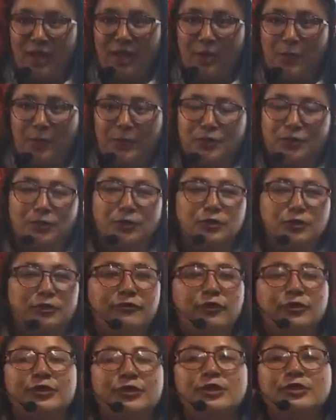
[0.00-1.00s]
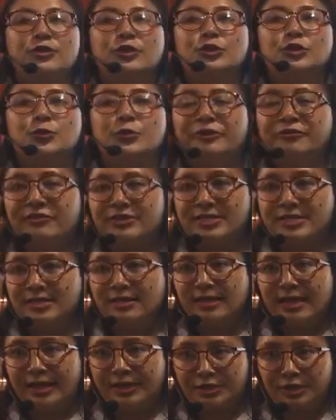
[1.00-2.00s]
We should also focus on doing physical
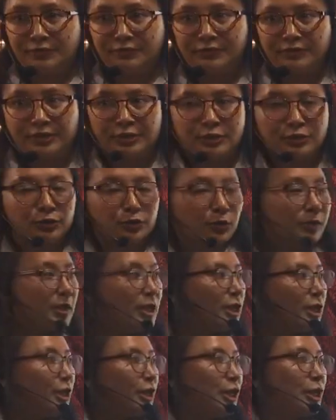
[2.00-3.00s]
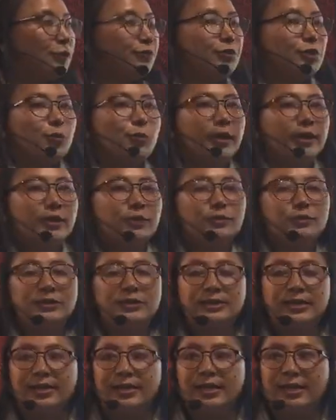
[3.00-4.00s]
activity. So if you want to
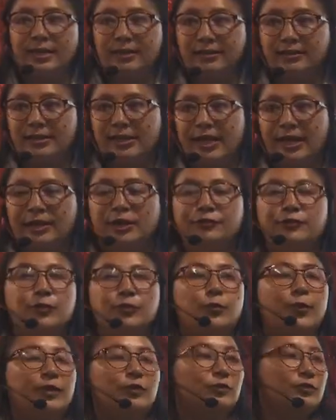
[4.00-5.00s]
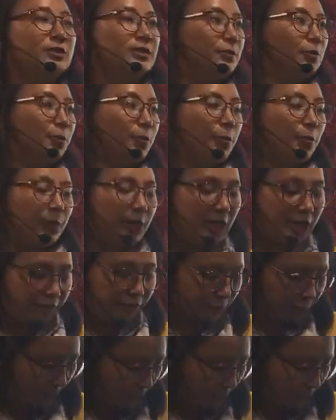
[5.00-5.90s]
stay healthy and if we